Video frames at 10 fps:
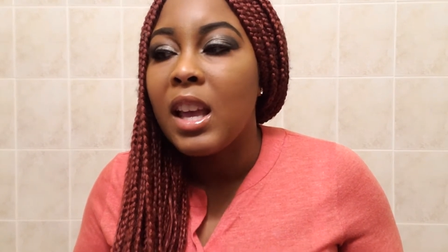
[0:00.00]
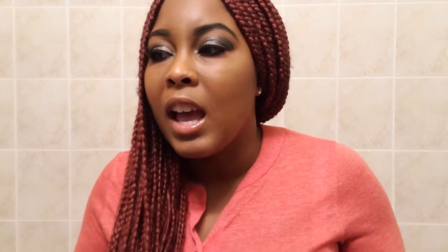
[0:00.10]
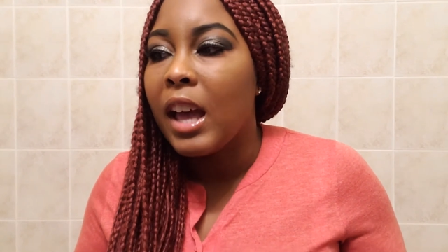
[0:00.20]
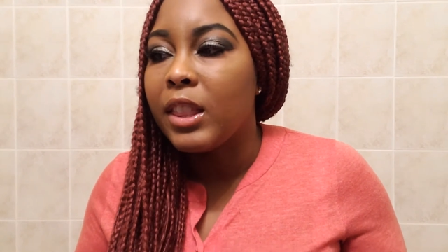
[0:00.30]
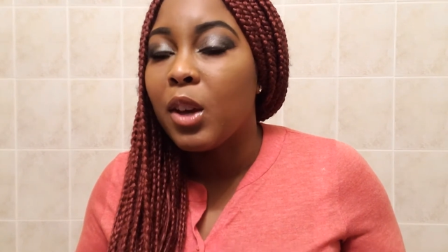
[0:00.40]

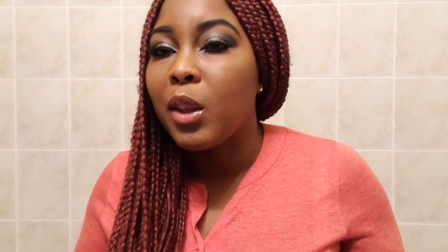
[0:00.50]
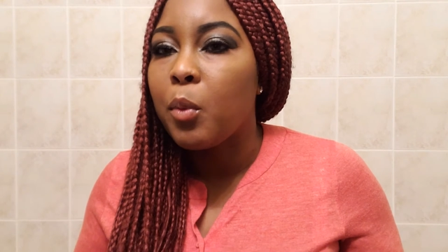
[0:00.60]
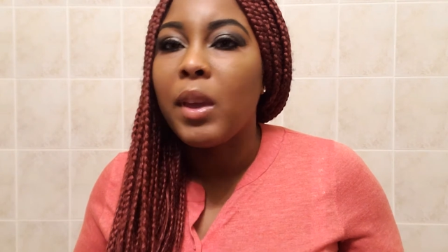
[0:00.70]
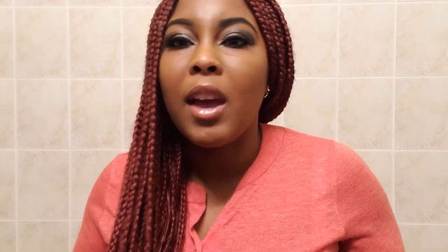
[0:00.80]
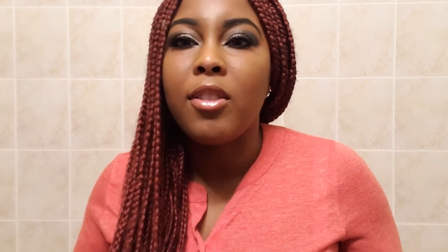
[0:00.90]
And now that
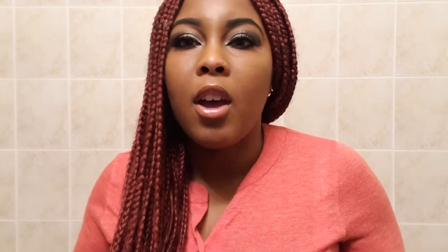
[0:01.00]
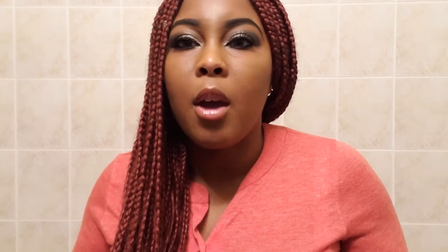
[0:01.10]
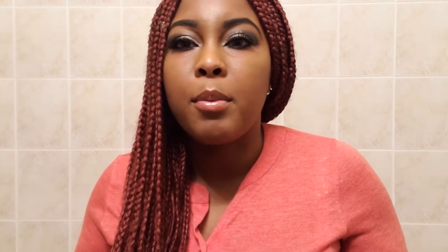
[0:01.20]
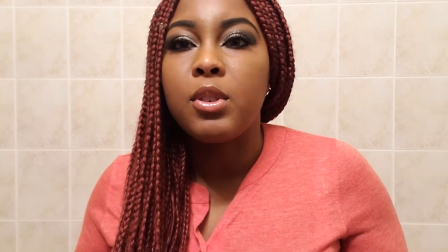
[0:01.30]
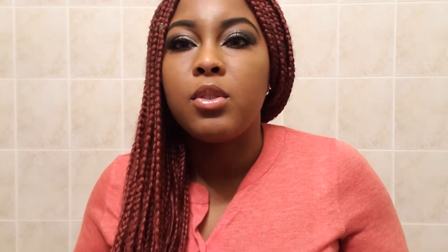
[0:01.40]
we have that
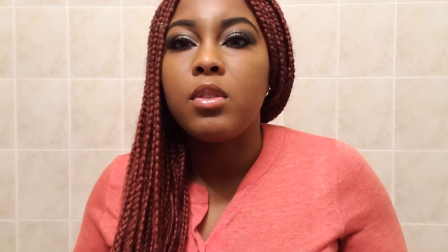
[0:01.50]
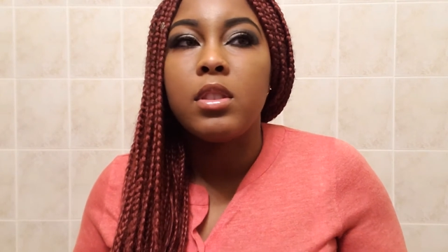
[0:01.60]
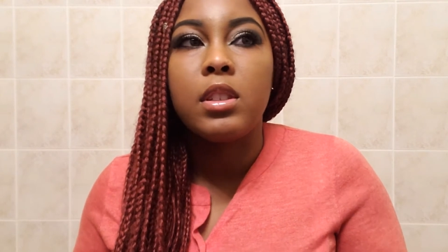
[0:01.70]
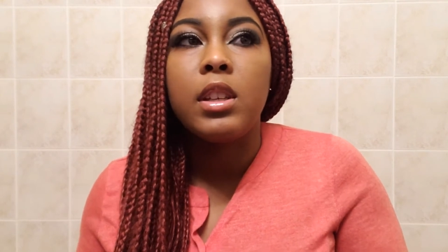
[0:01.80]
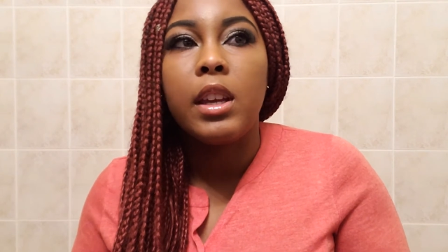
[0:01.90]

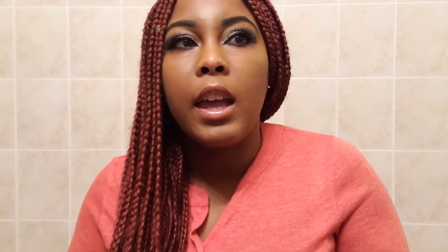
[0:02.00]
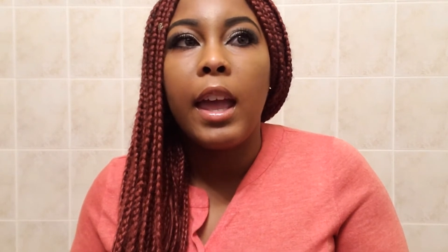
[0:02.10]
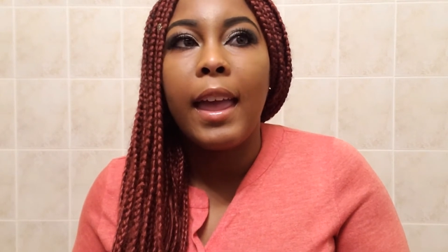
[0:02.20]
opportunity,